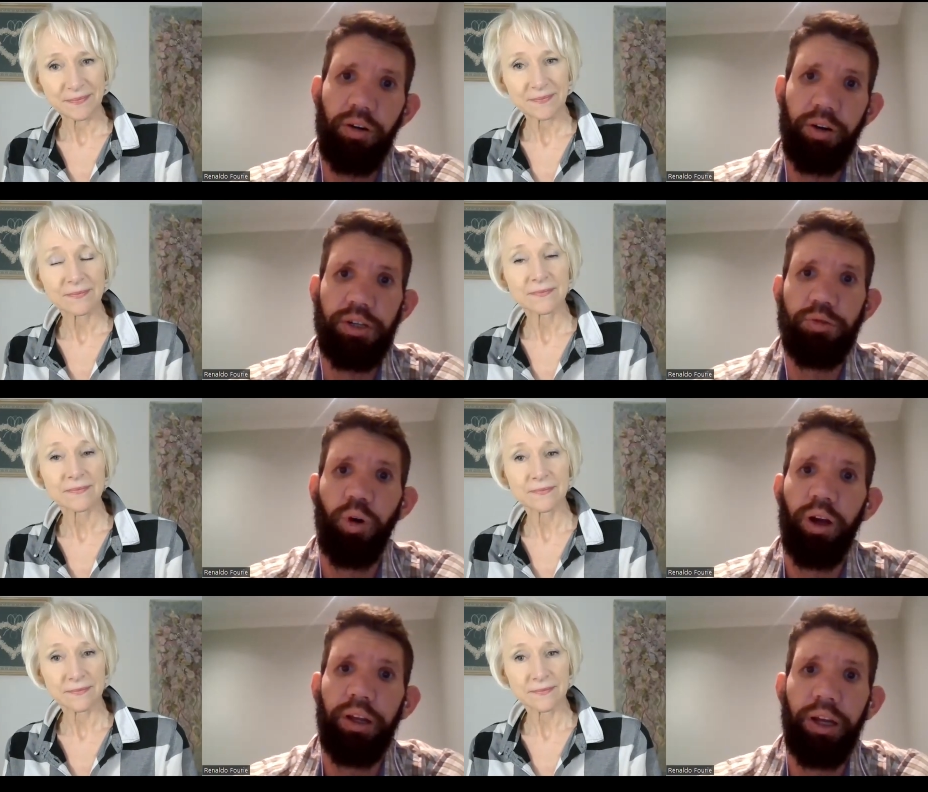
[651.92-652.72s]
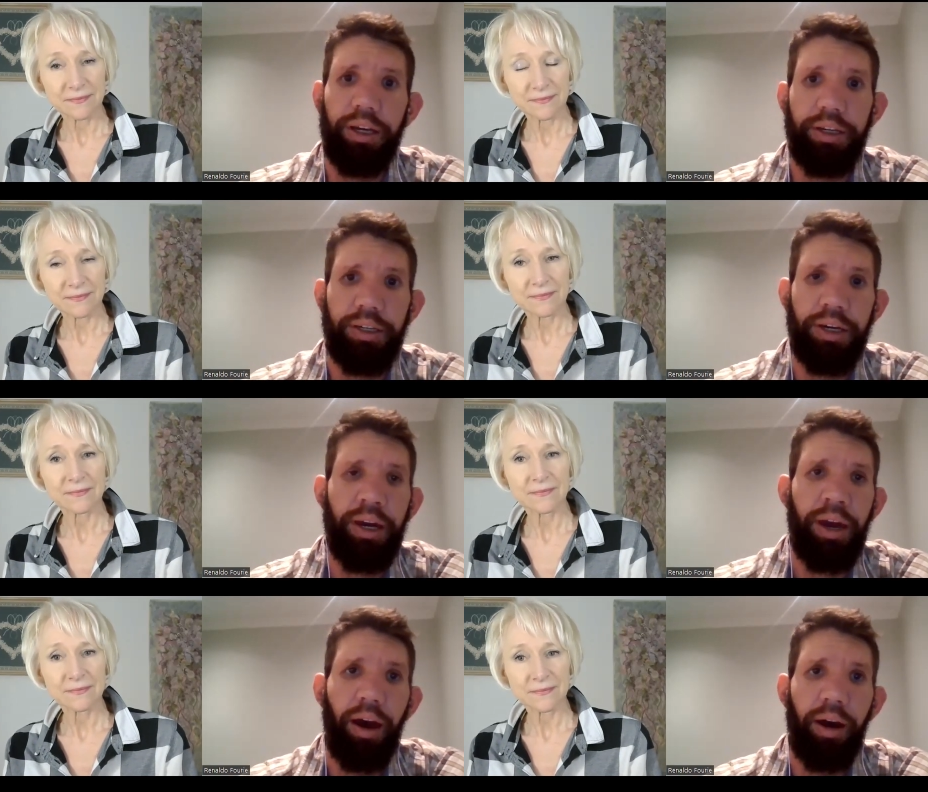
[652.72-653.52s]
Speaker 1: are as well, and
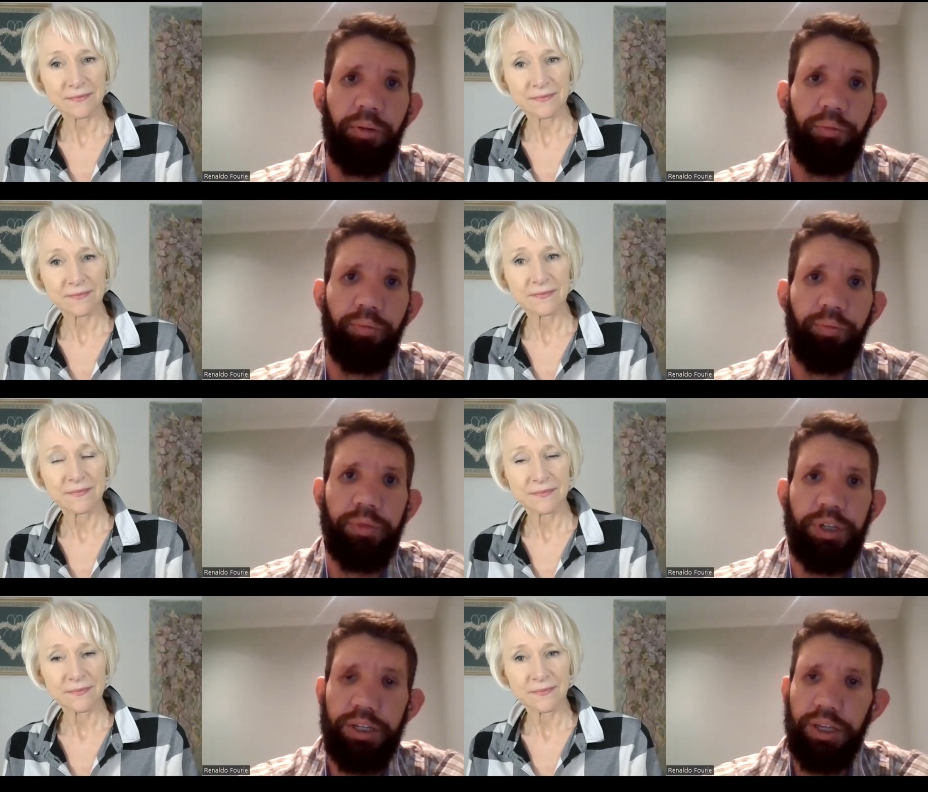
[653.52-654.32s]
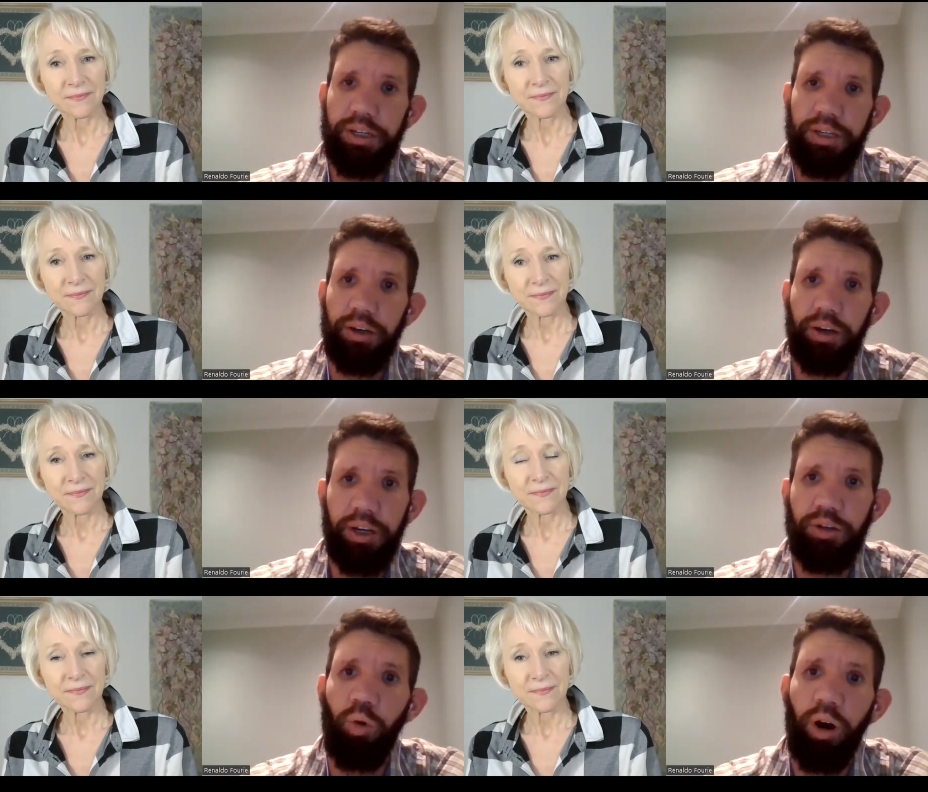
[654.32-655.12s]
um, just as a
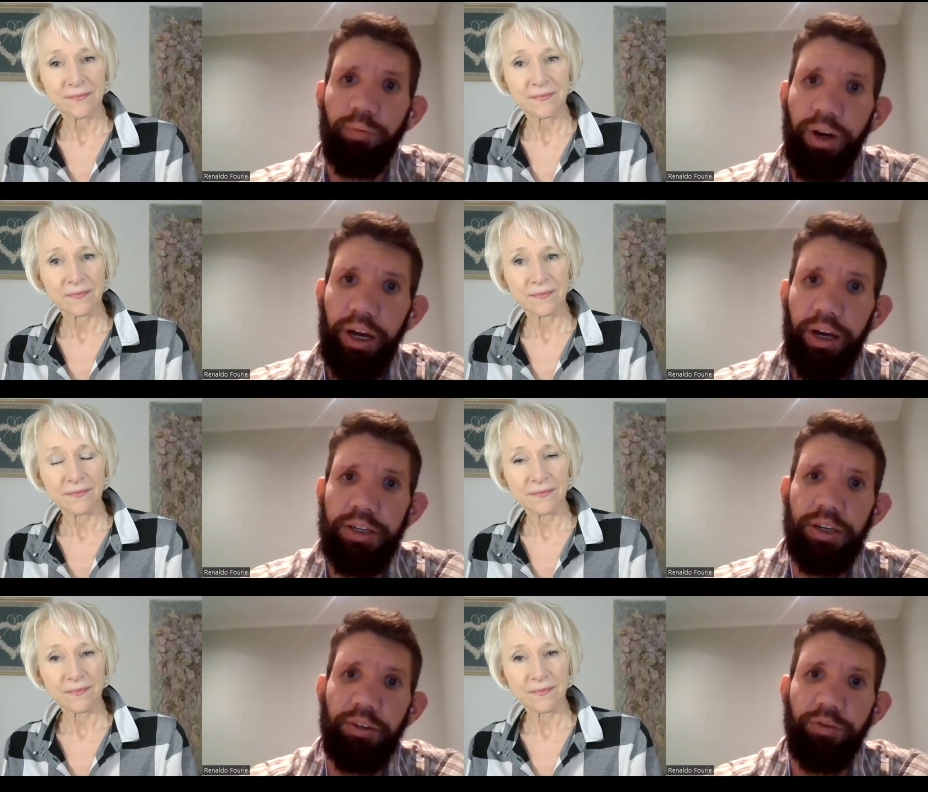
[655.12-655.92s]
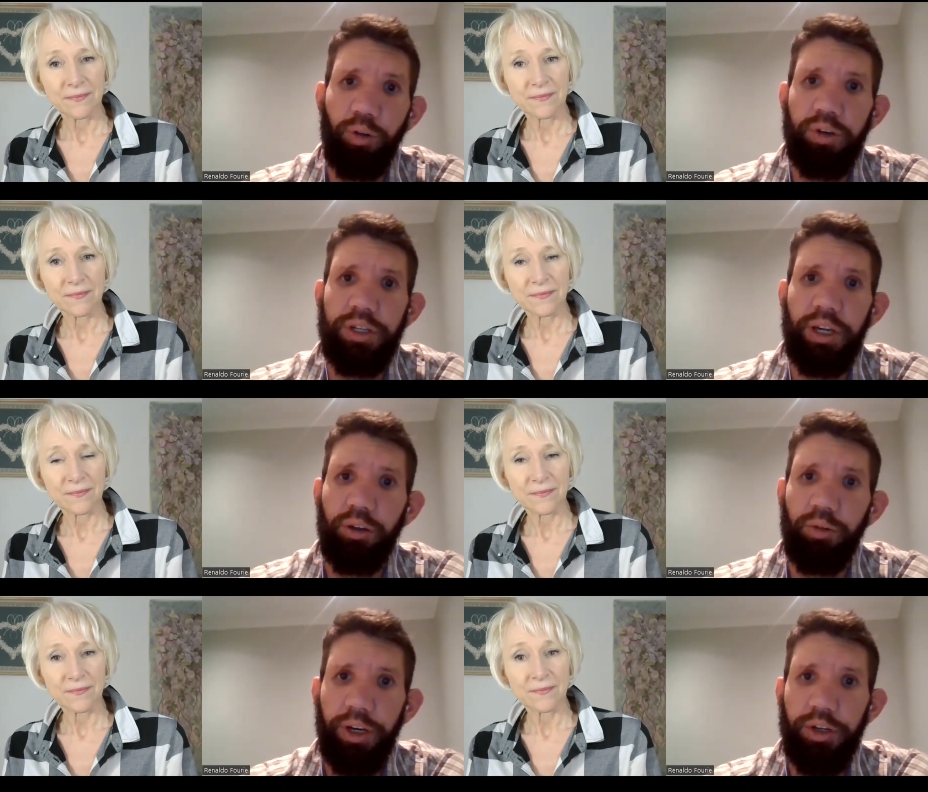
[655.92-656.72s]
as a winemaker, as an influence
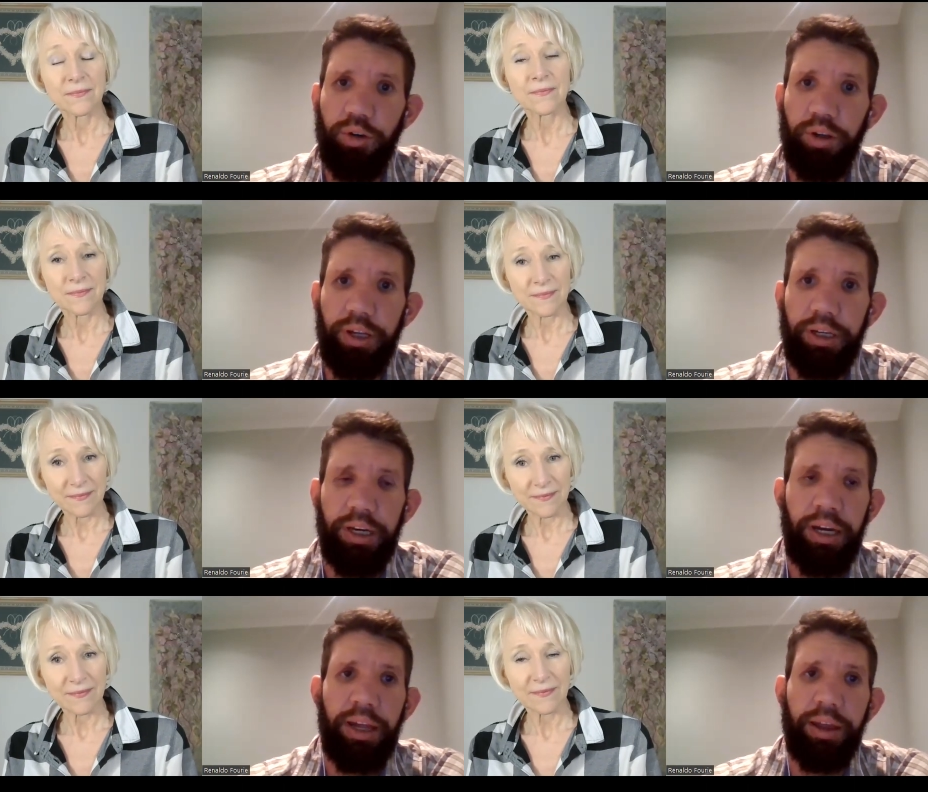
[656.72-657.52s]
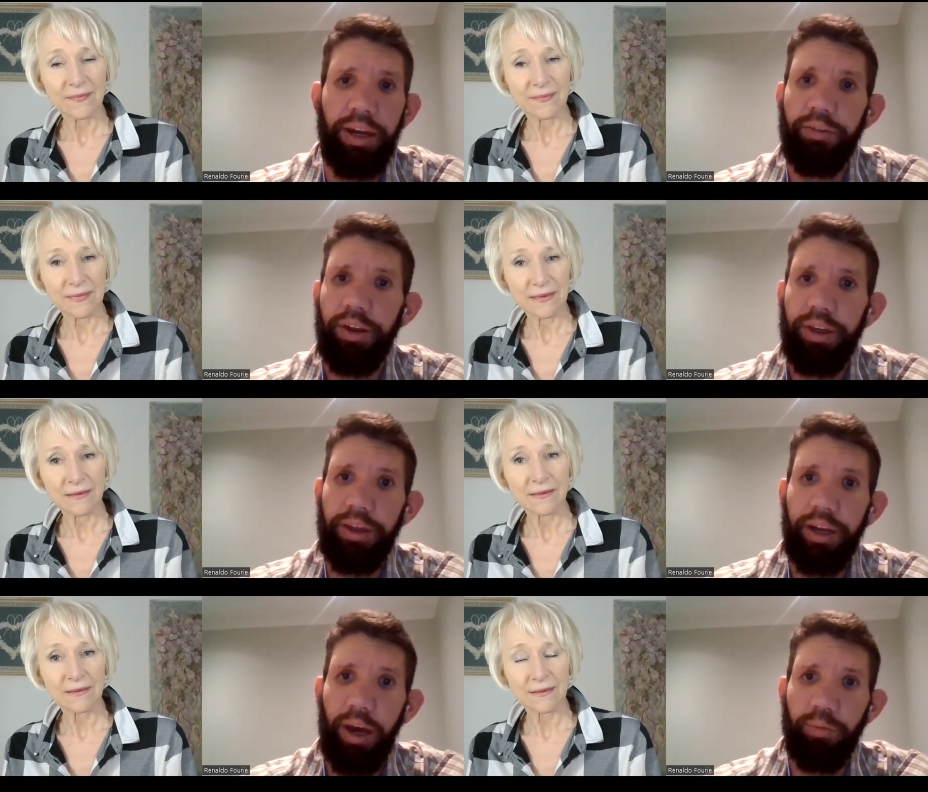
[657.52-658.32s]
there to make sure that that
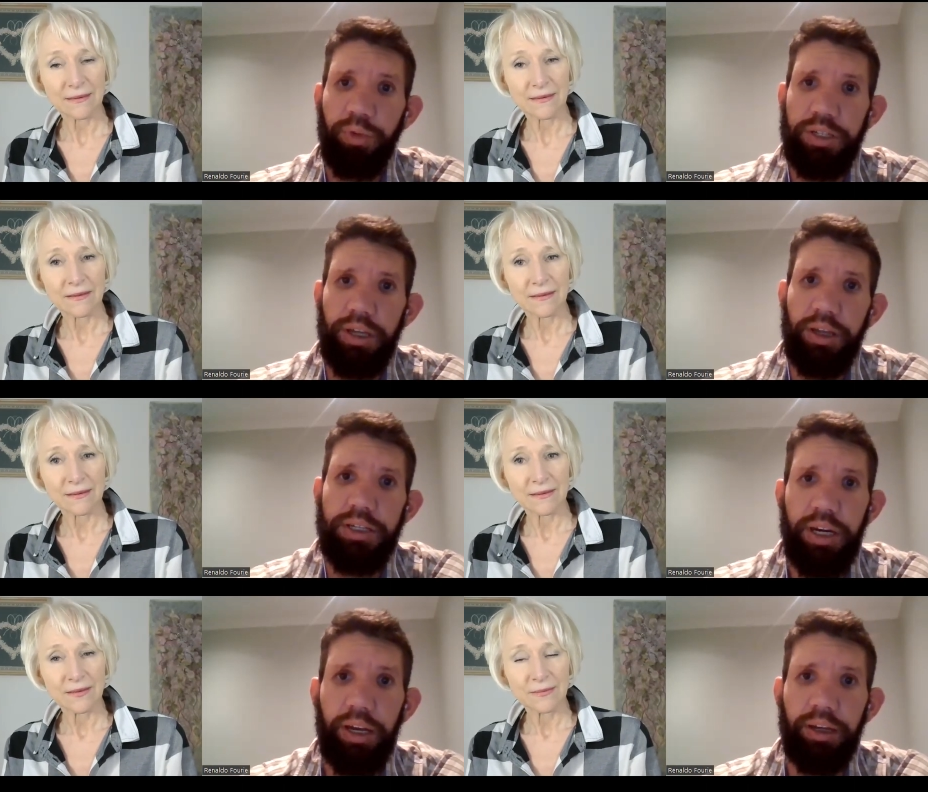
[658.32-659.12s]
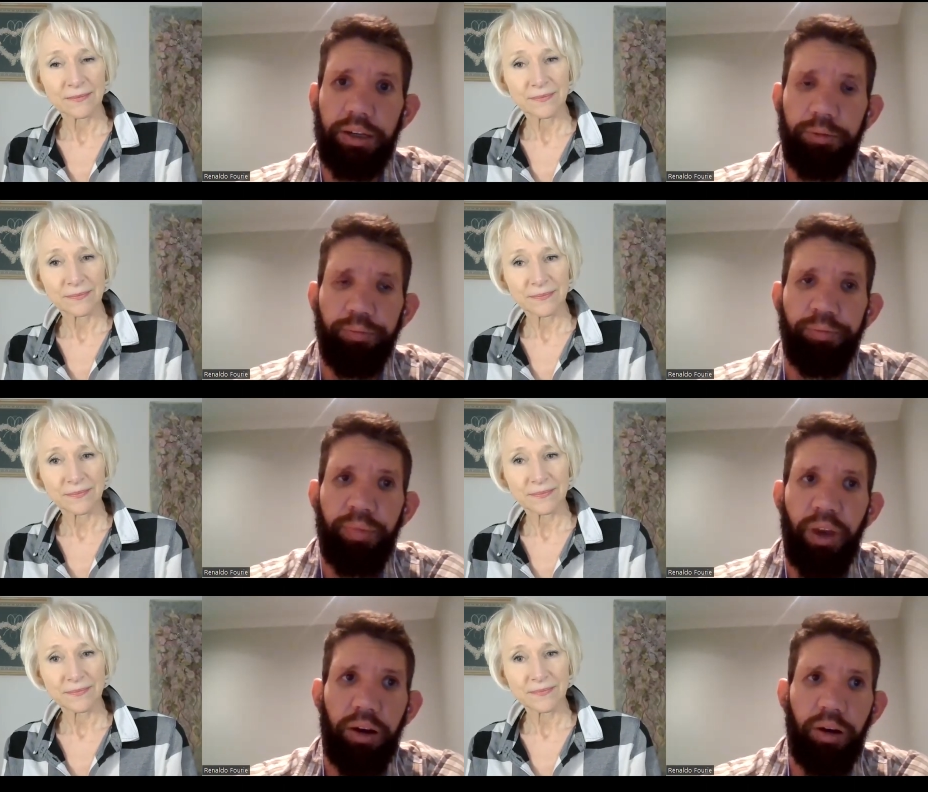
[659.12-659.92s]
everything that happens in the cellar
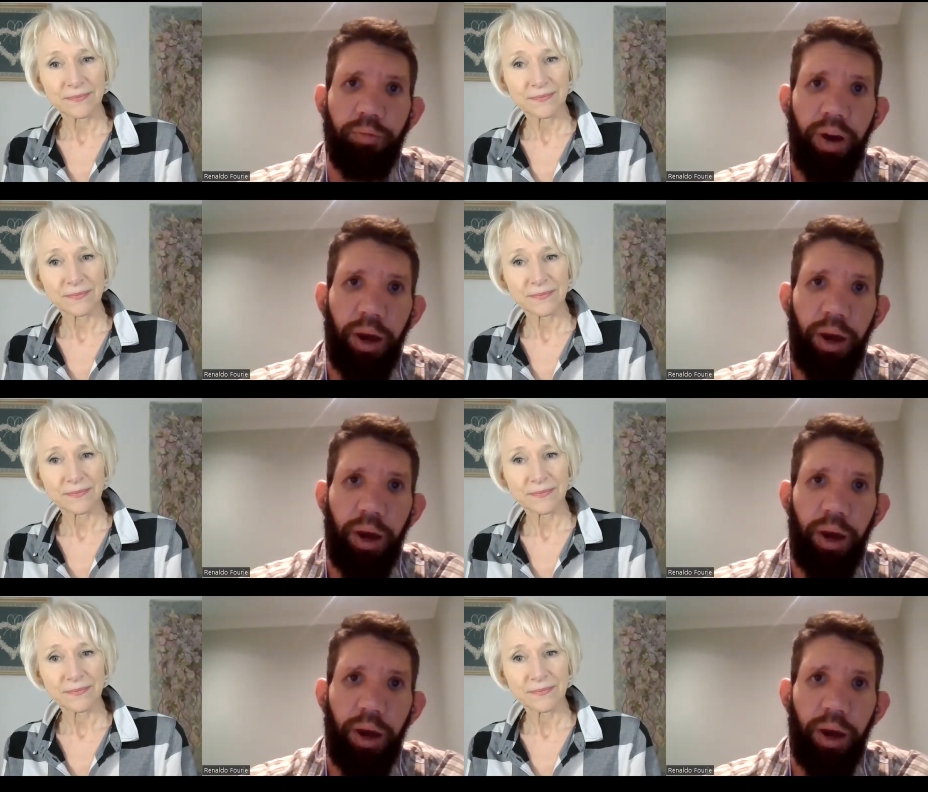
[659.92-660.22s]
um,